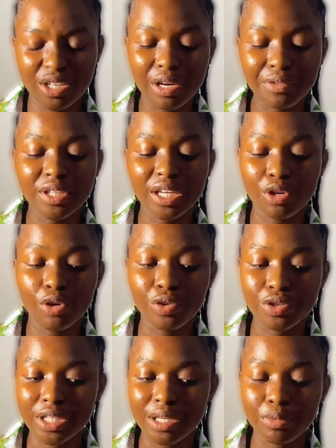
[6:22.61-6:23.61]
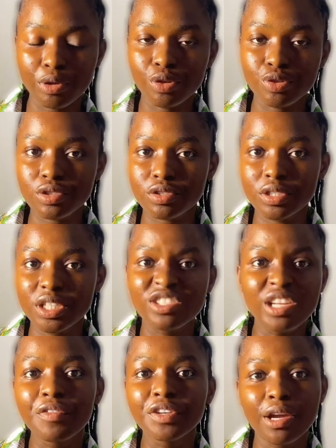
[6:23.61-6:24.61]
You have to take care of your skin, because it's not
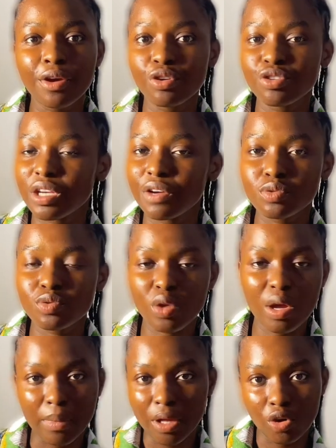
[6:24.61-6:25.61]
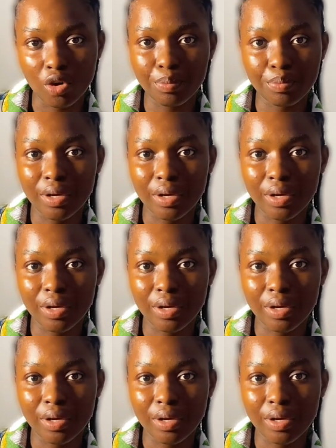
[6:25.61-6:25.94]
everything you're going to have to wear makeup.